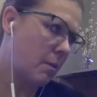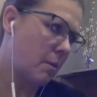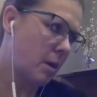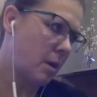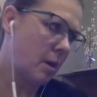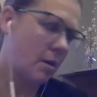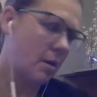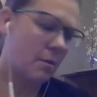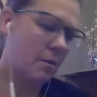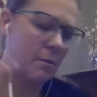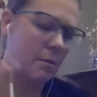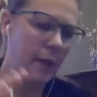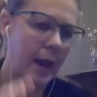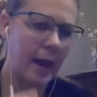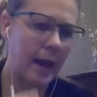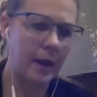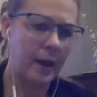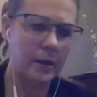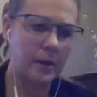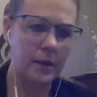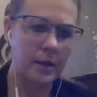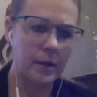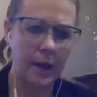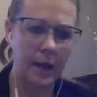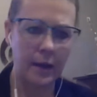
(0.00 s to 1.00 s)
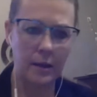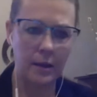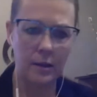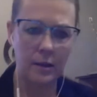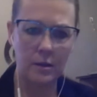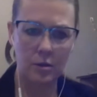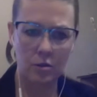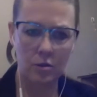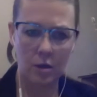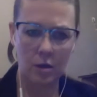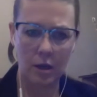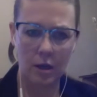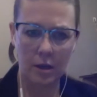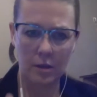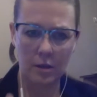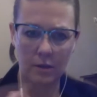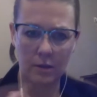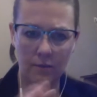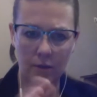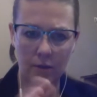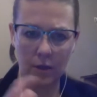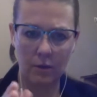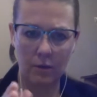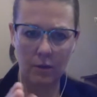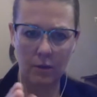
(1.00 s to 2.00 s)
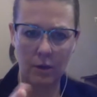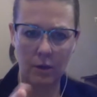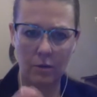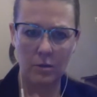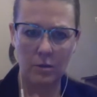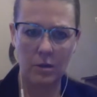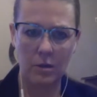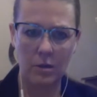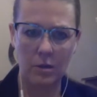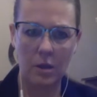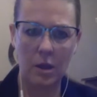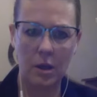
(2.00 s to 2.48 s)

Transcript: mad at it, trying to figure out.